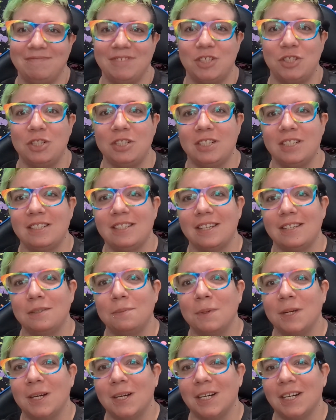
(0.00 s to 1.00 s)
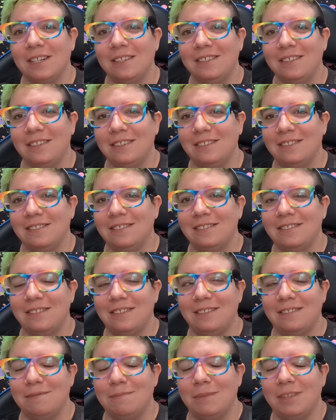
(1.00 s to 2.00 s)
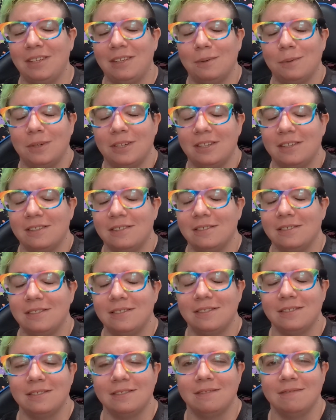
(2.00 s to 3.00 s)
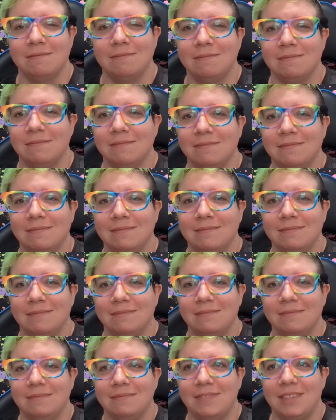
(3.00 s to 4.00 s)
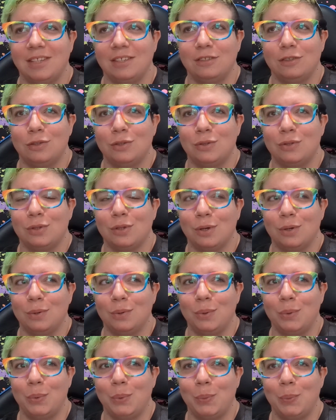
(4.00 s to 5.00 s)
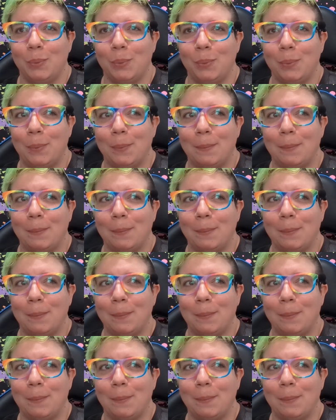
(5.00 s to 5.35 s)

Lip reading: She just has my heart in many ways. So